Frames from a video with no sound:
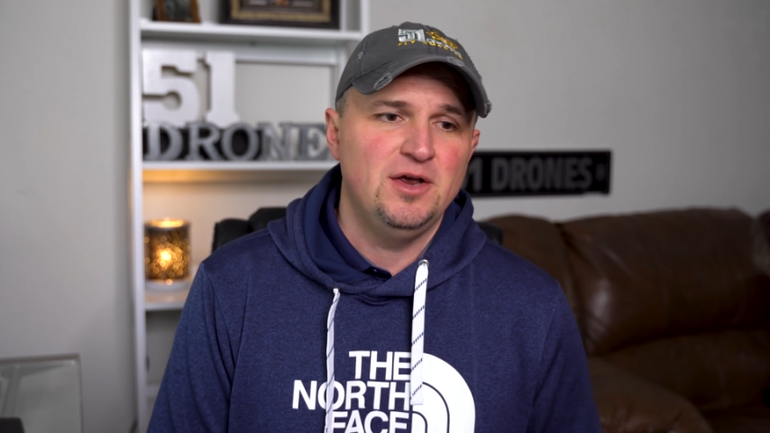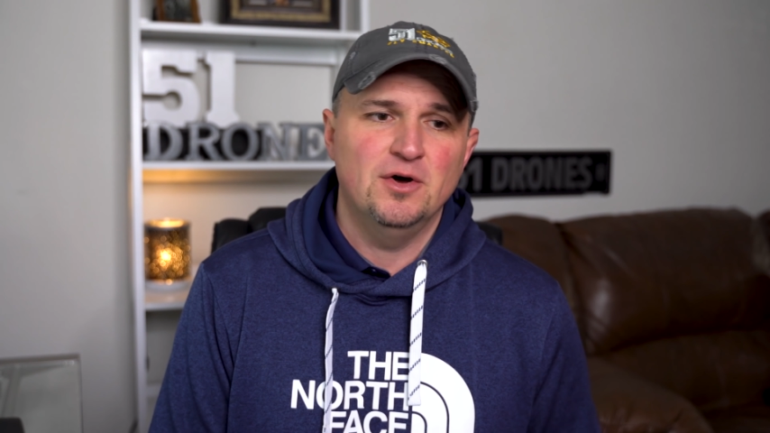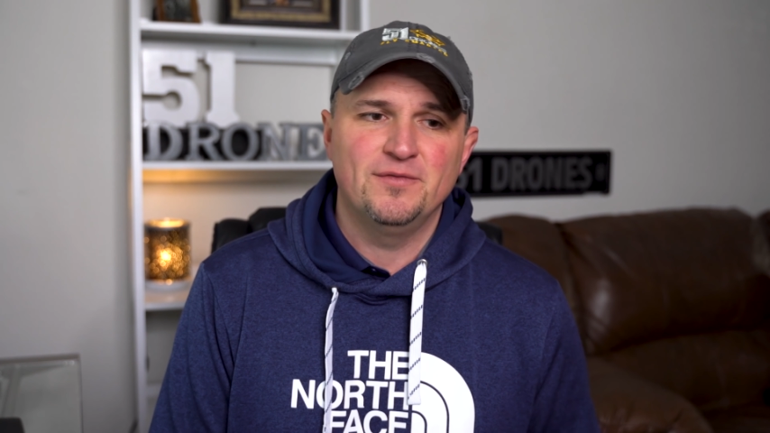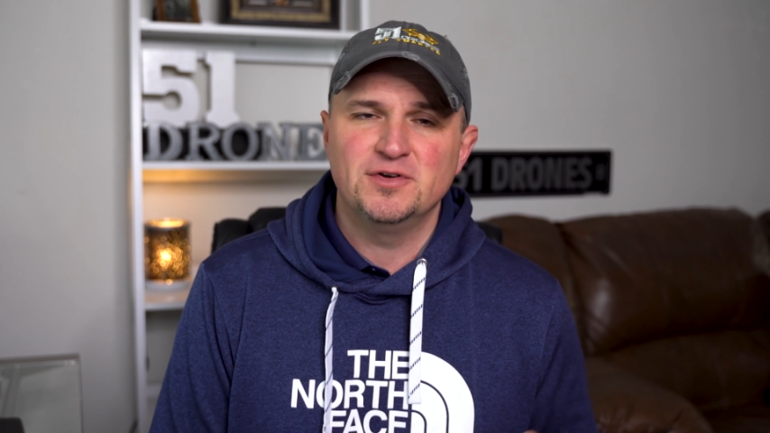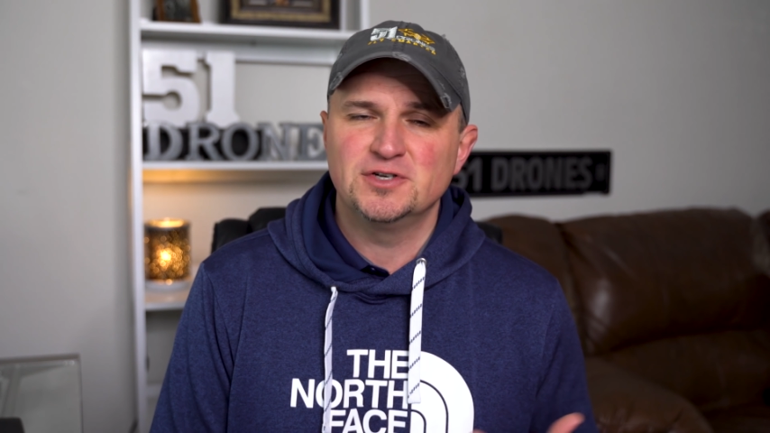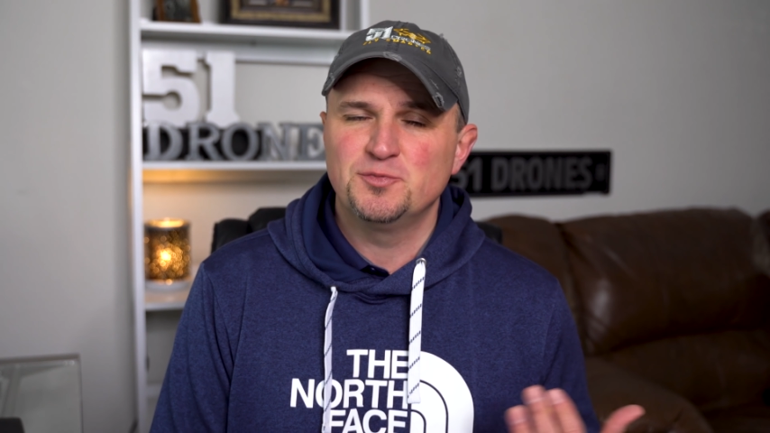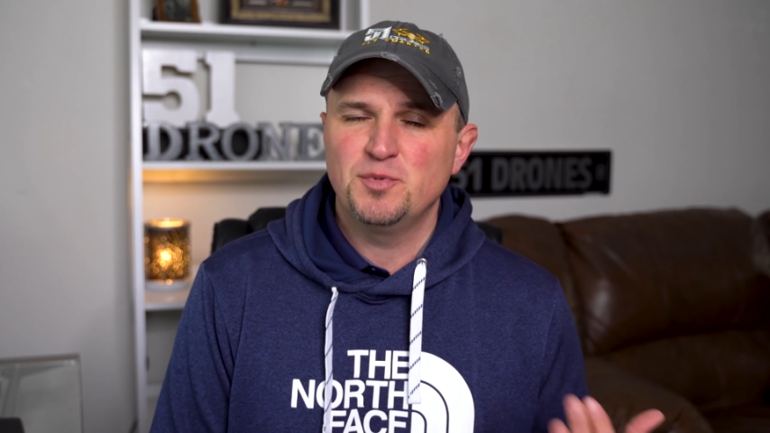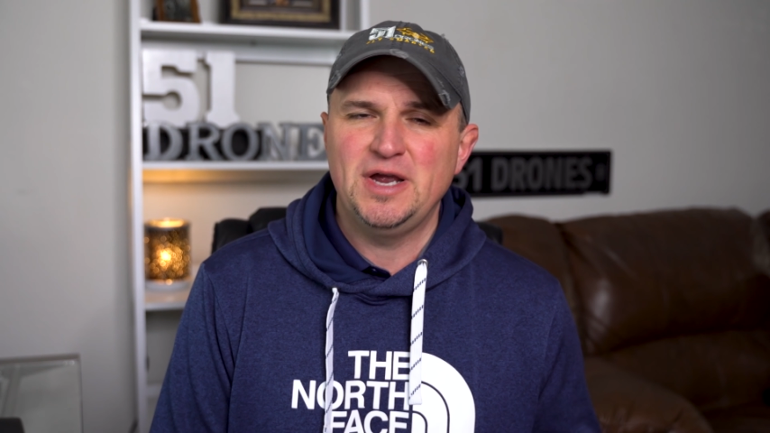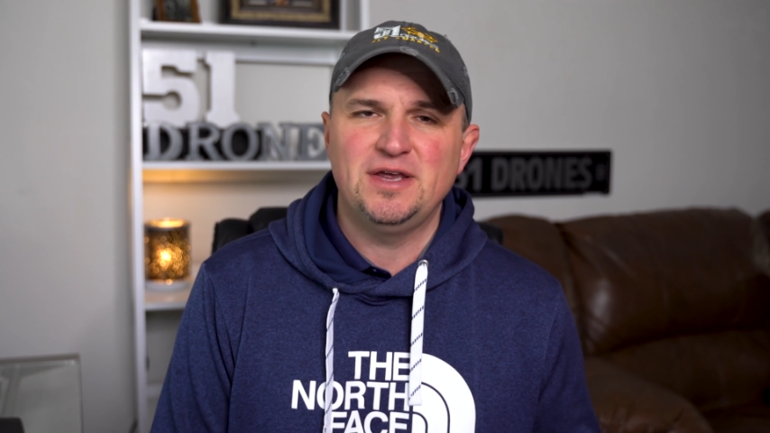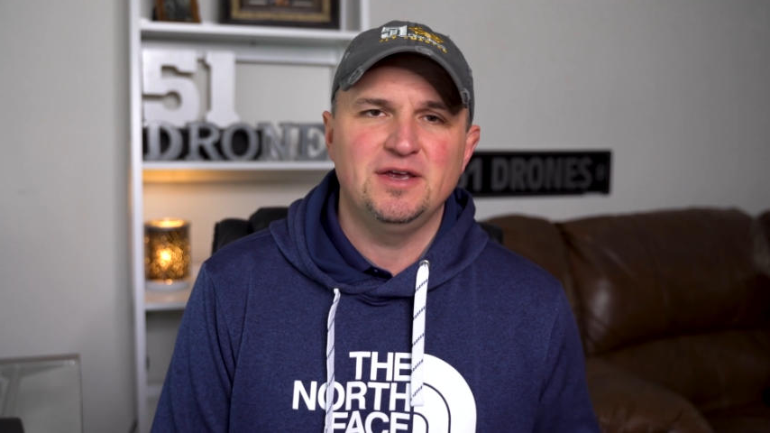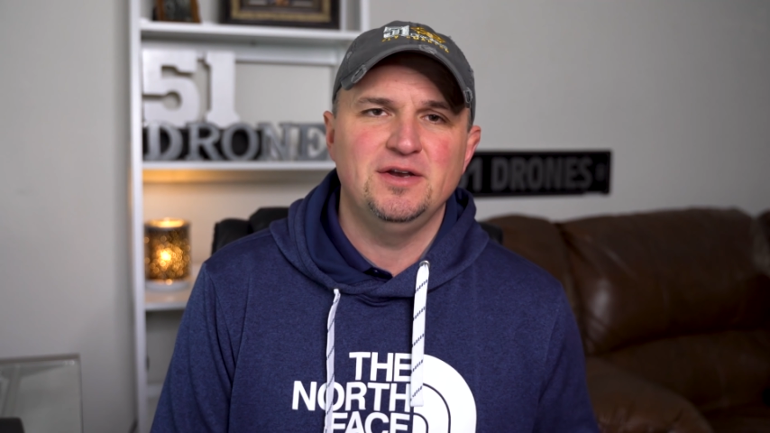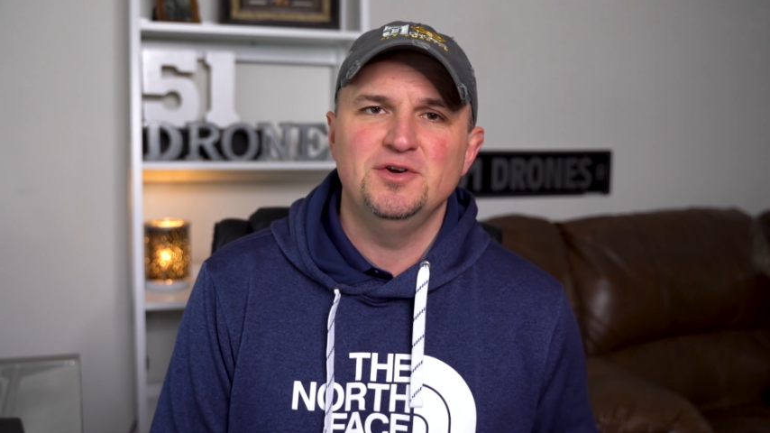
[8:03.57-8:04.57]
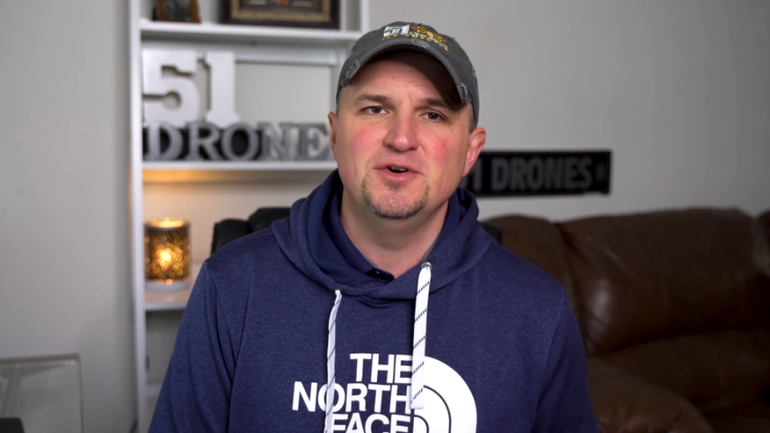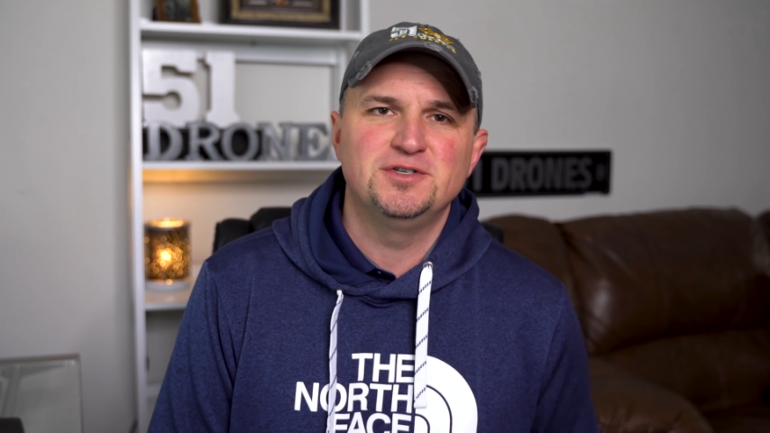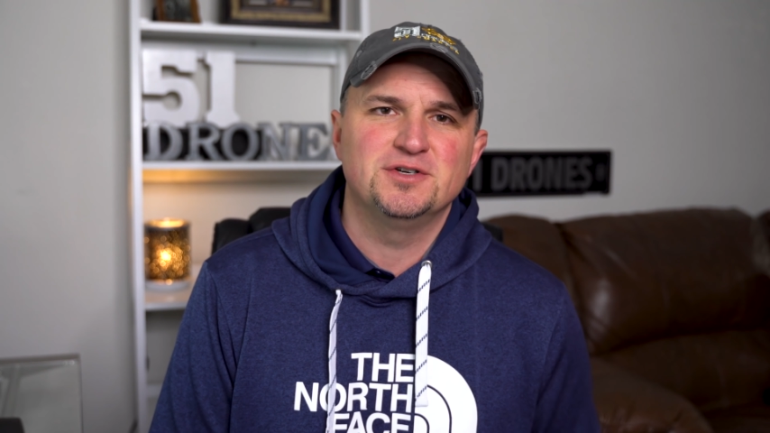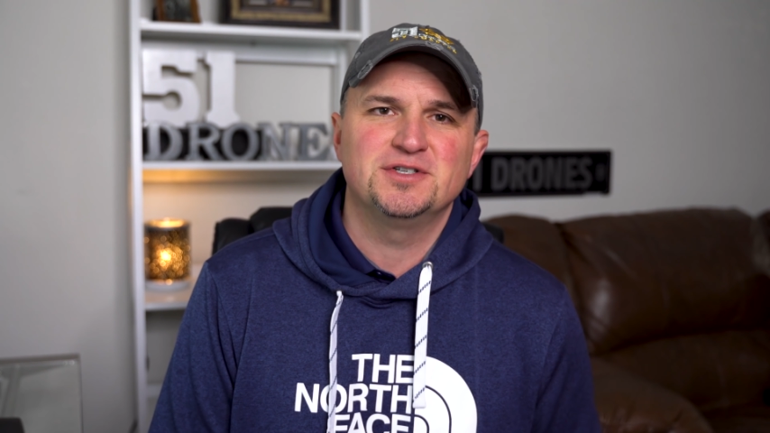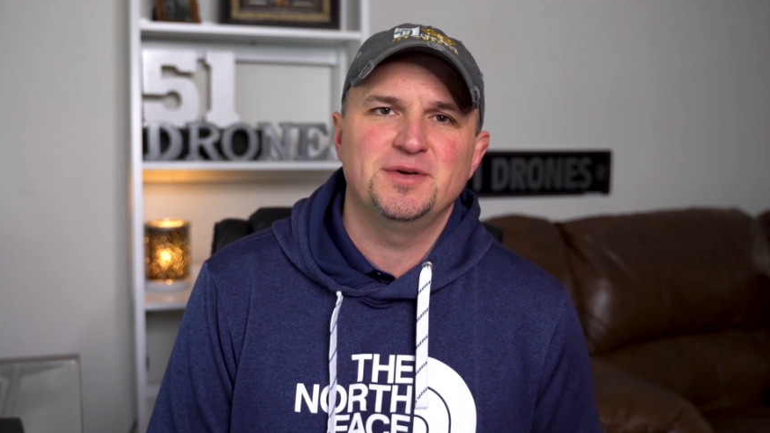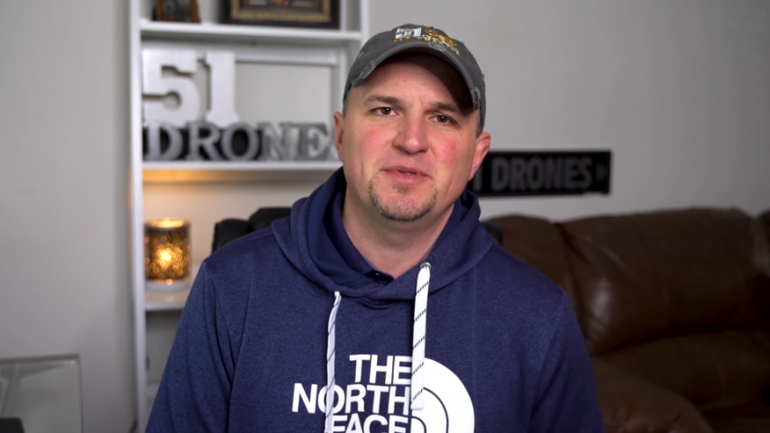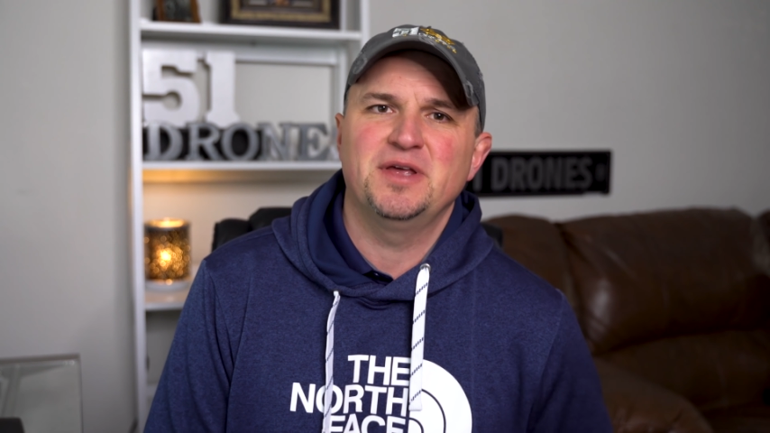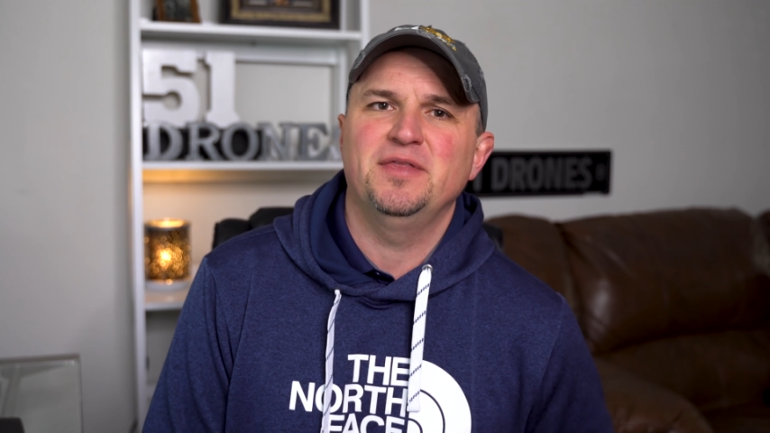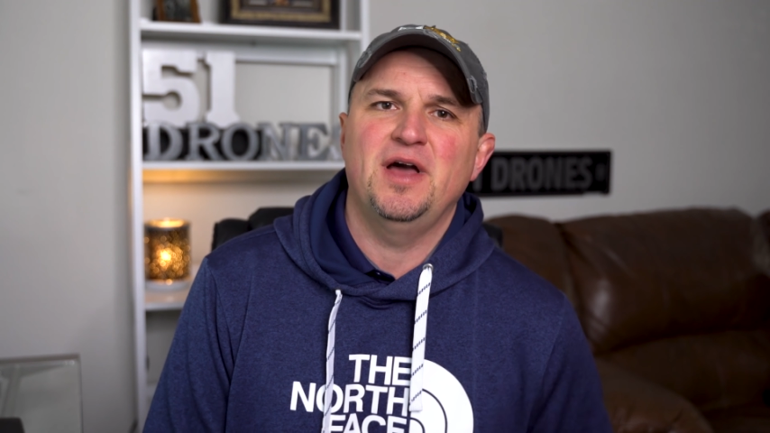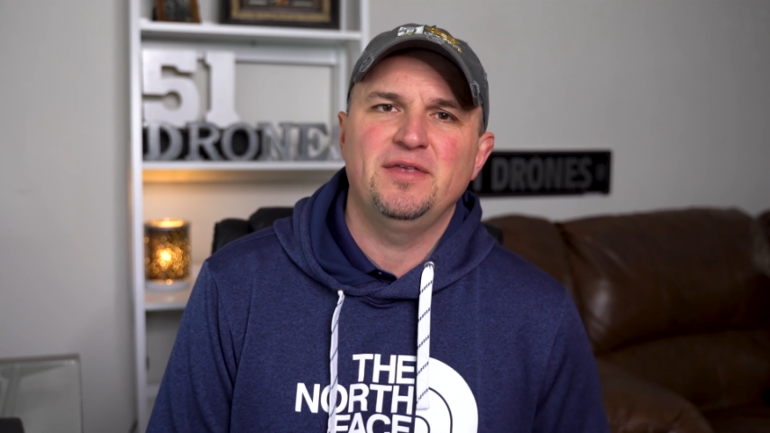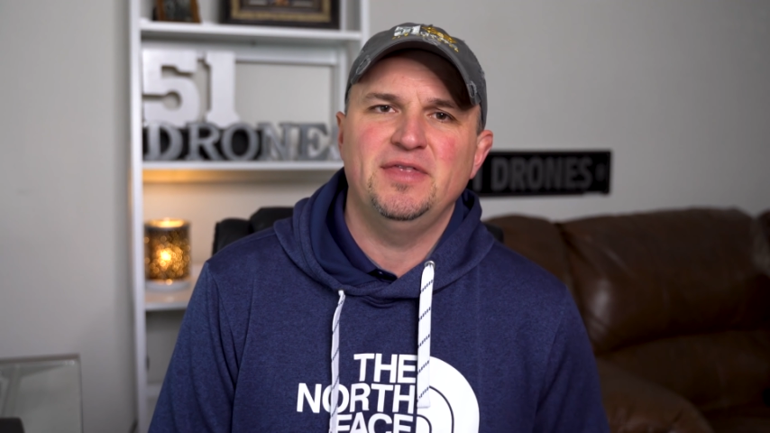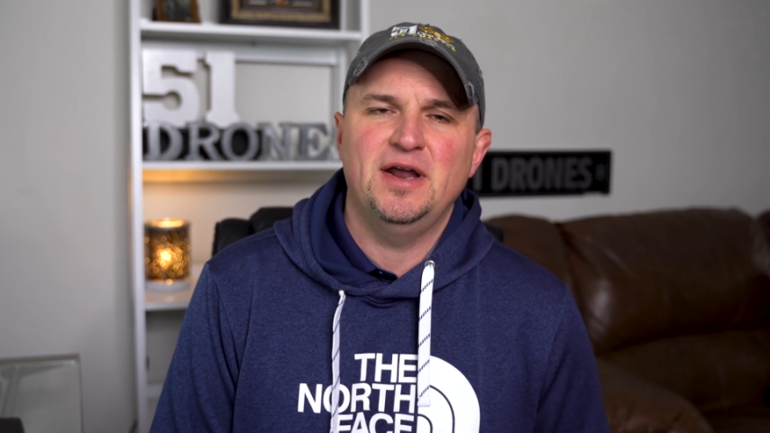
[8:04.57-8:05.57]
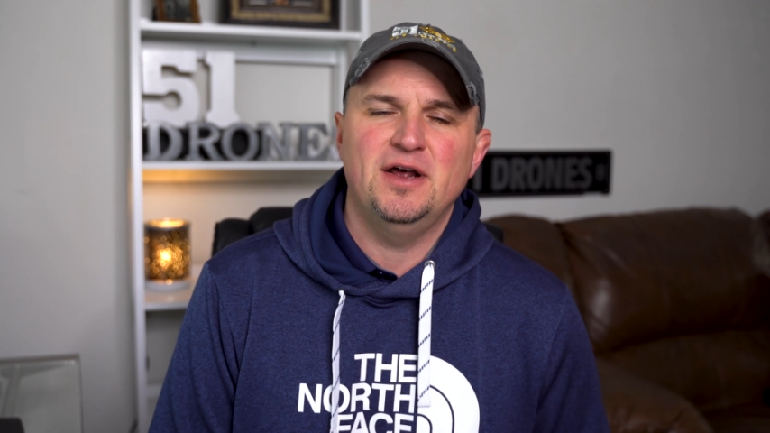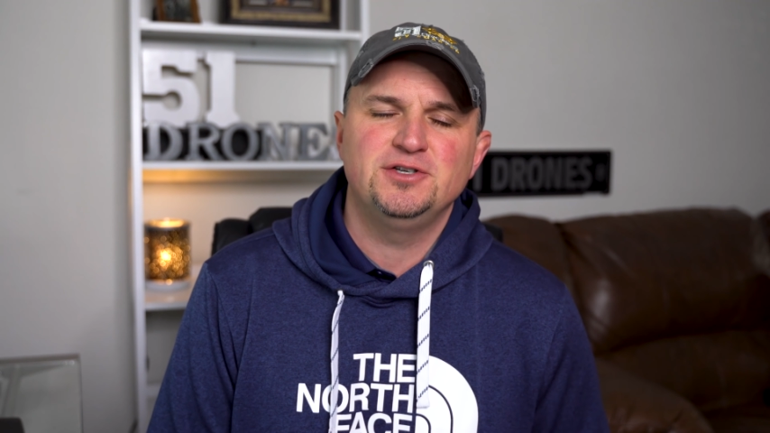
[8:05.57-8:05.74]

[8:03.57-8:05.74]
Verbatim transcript: You know, if there's breaking news or something like that,